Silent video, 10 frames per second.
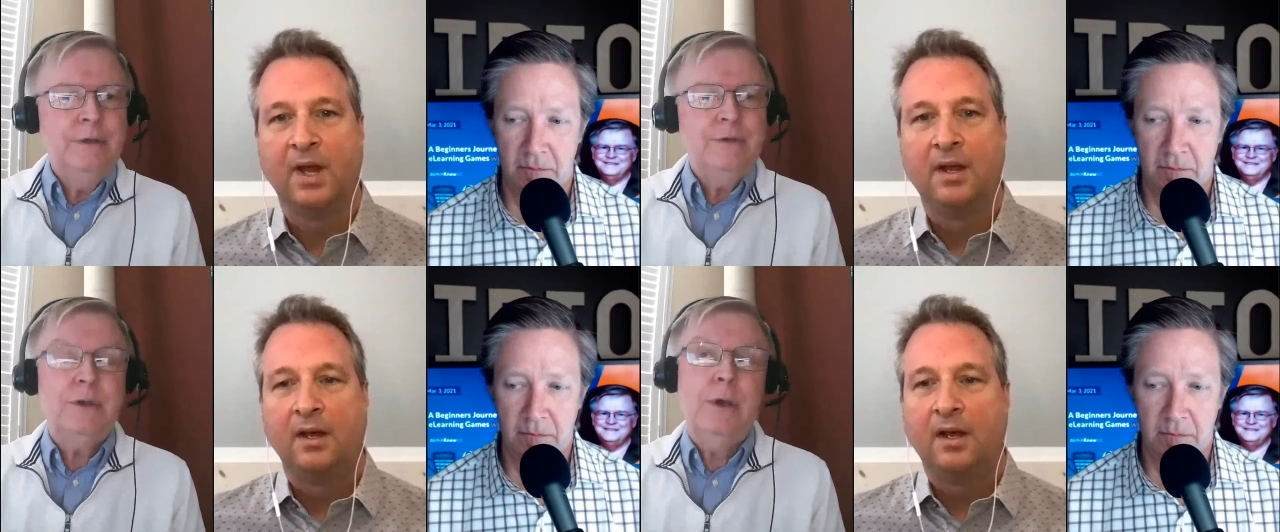
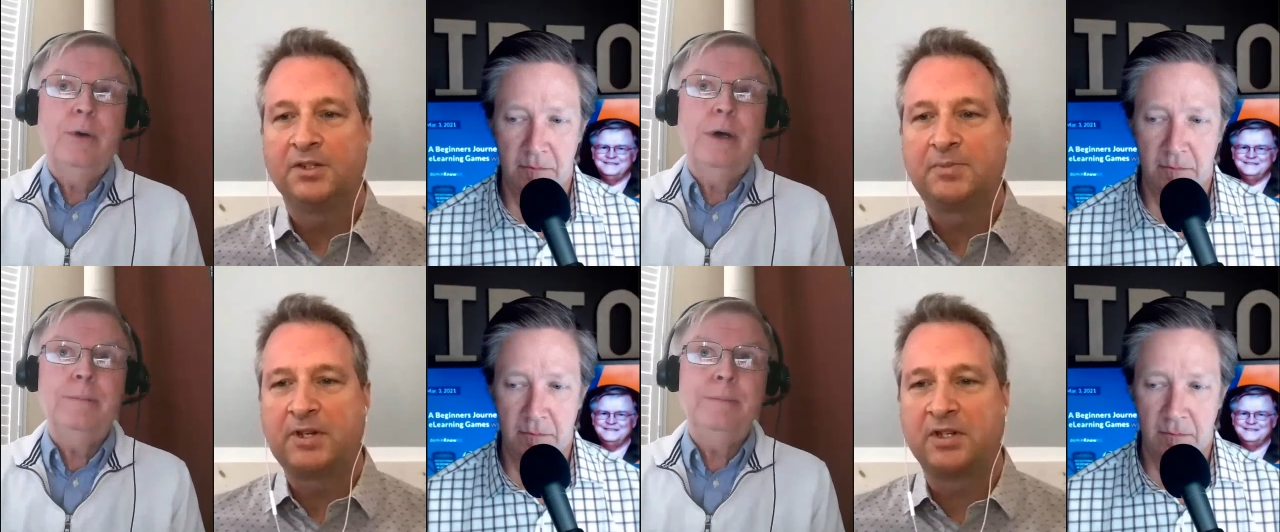Speaker 1: And so,
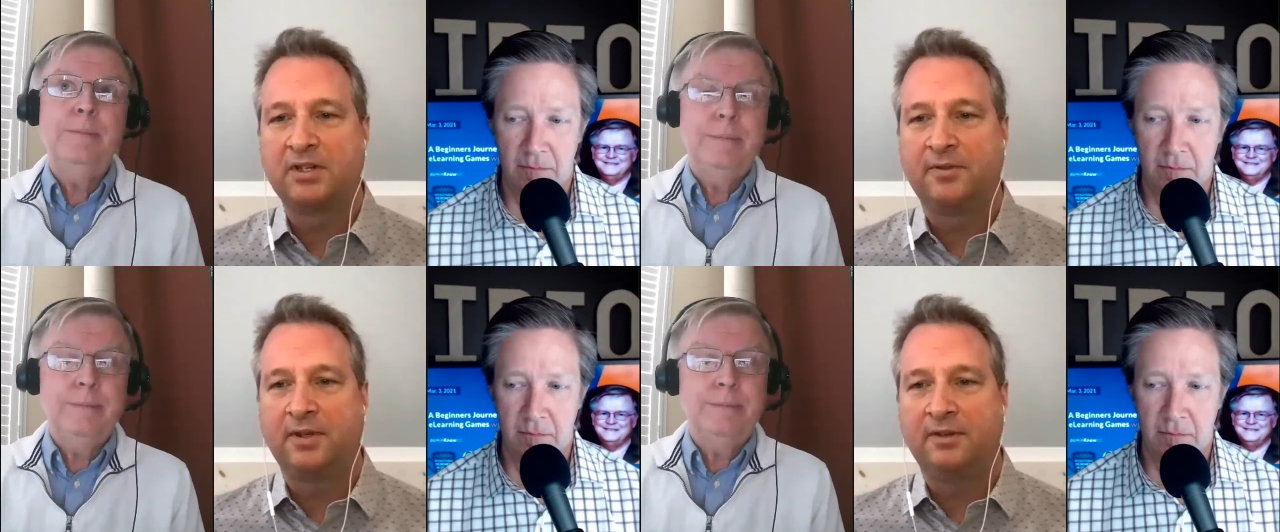especially
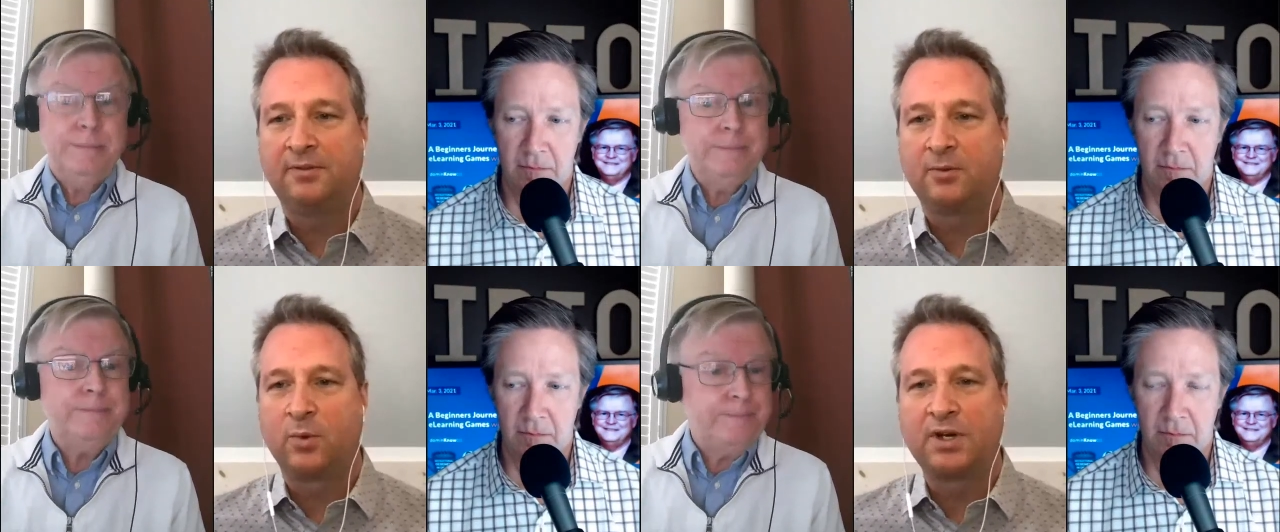if
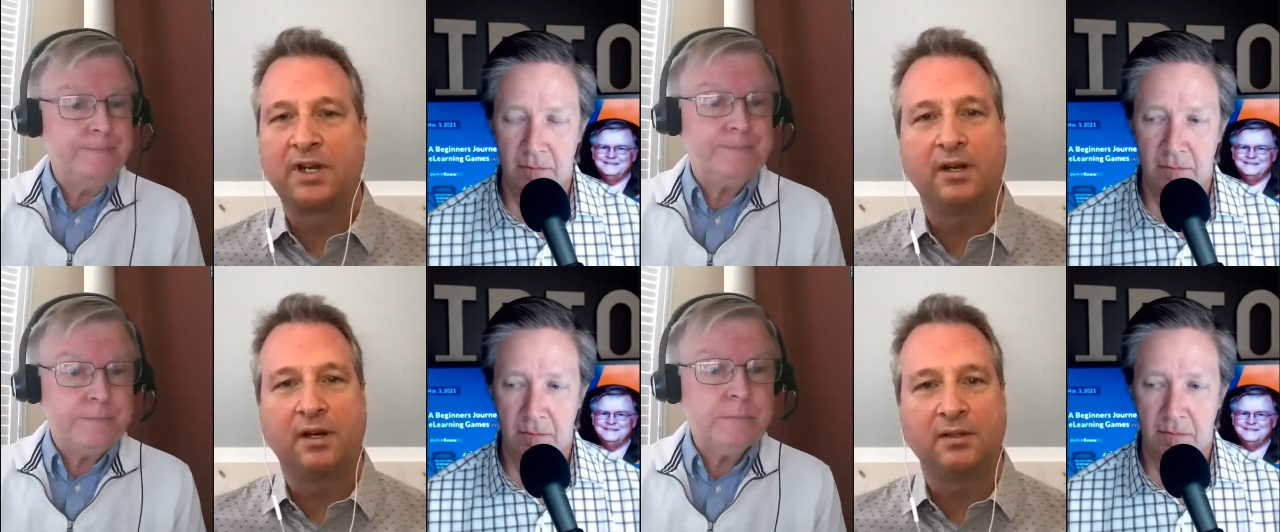you're
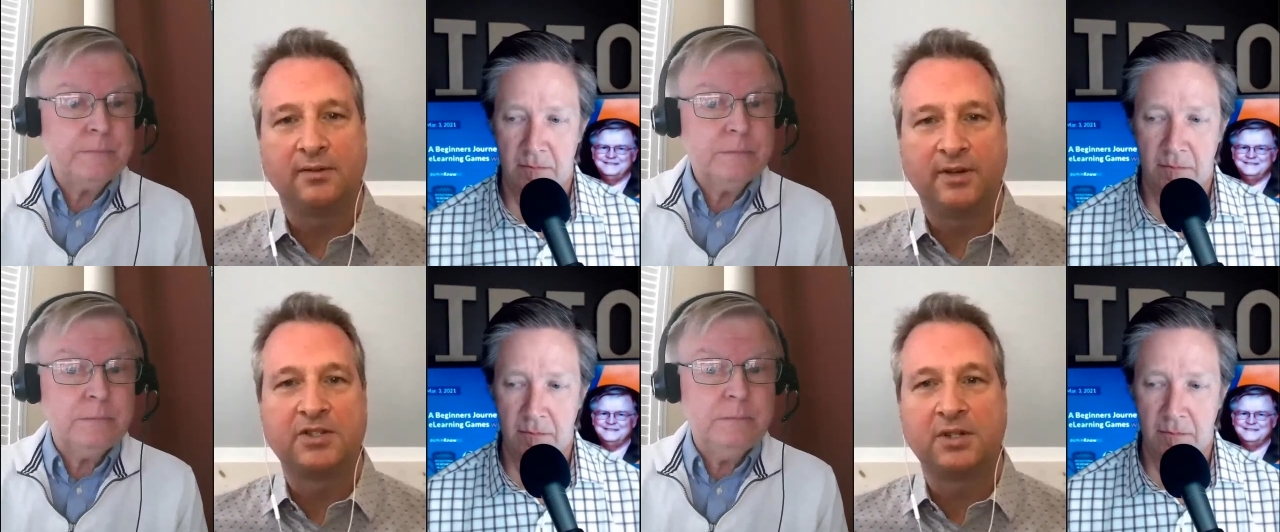
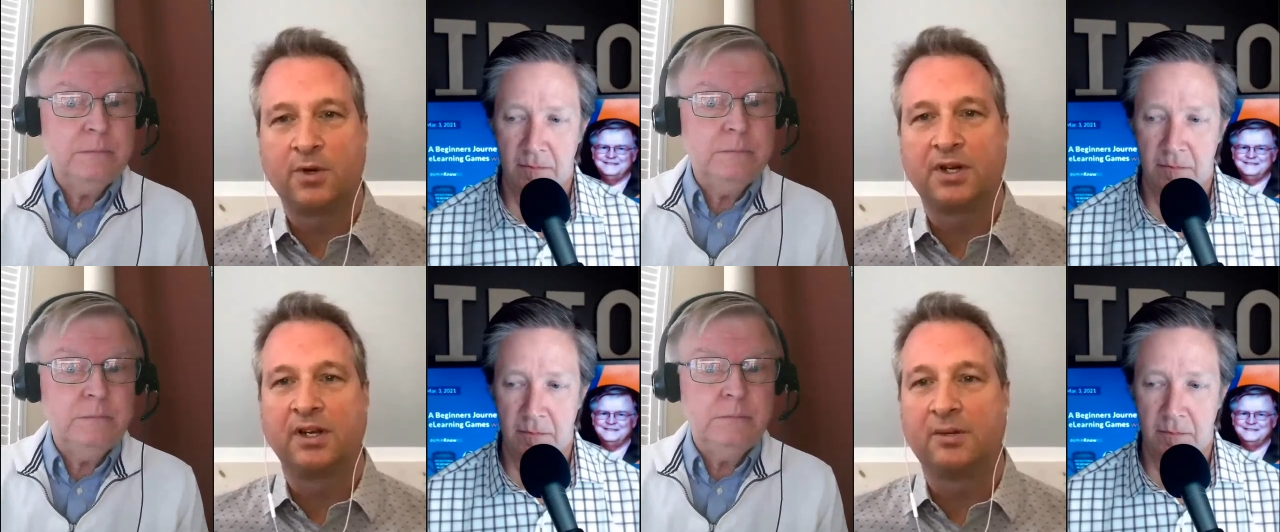eventually
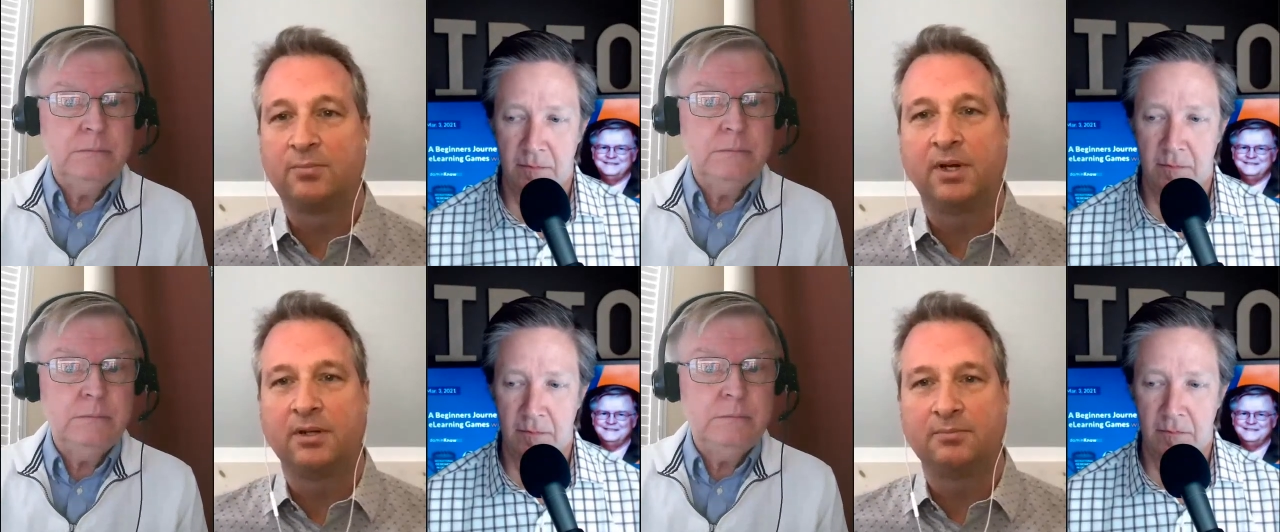working
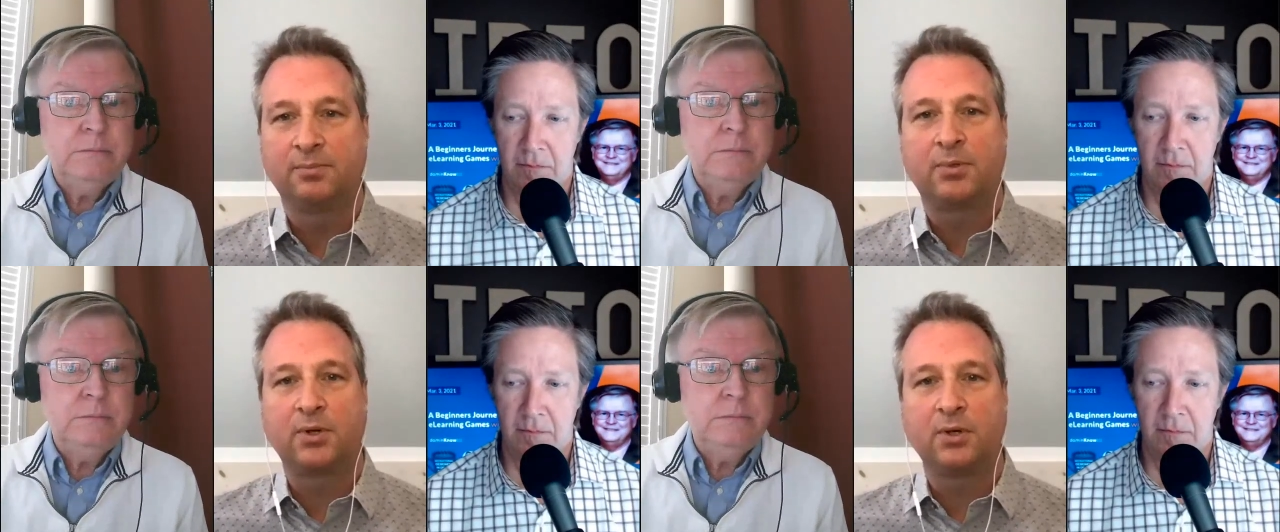on
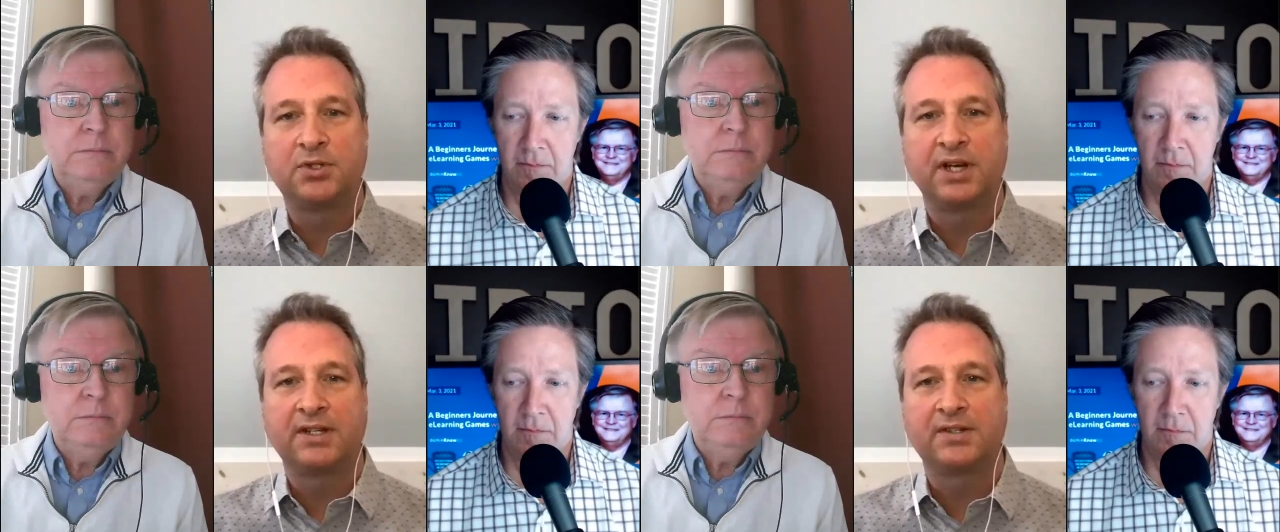
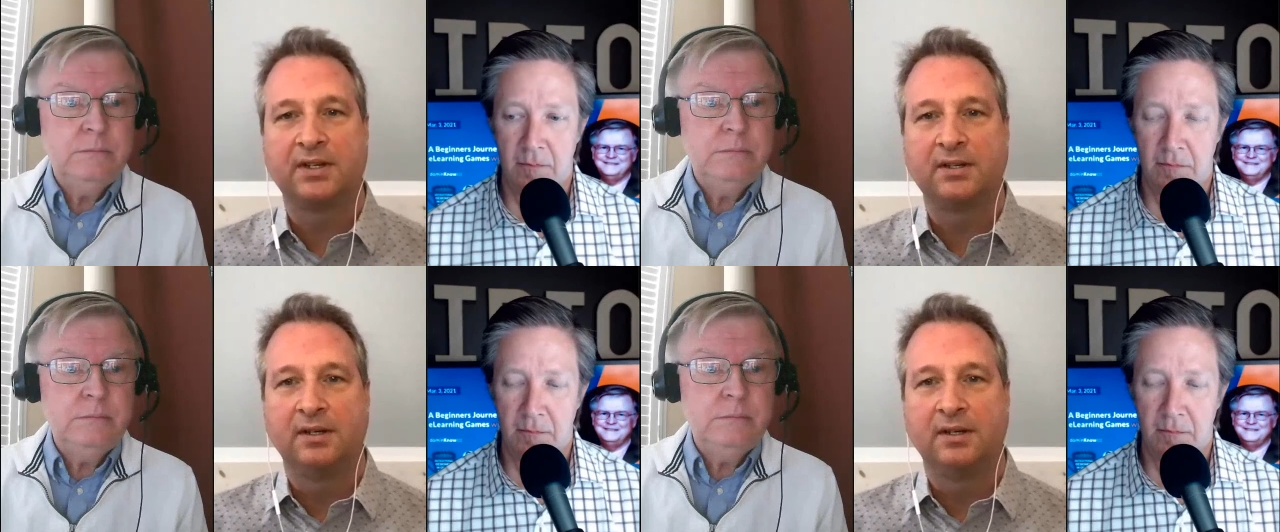projects, then,